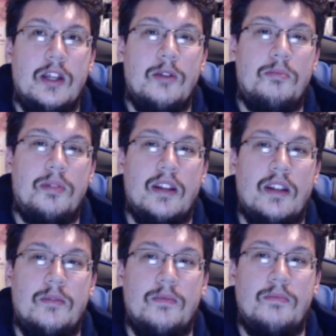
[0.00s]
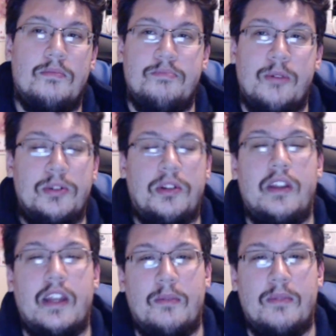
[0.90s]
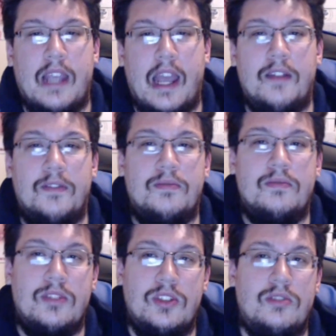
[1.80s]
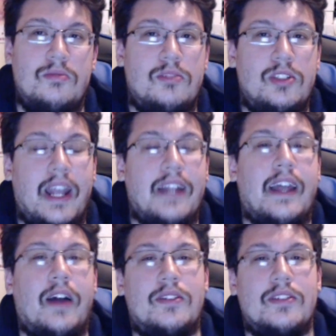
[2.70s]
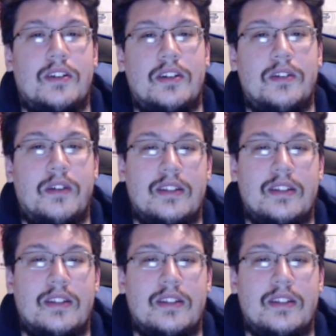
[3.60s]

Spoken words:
but emotionally I'm kind of checked out to certain degrees.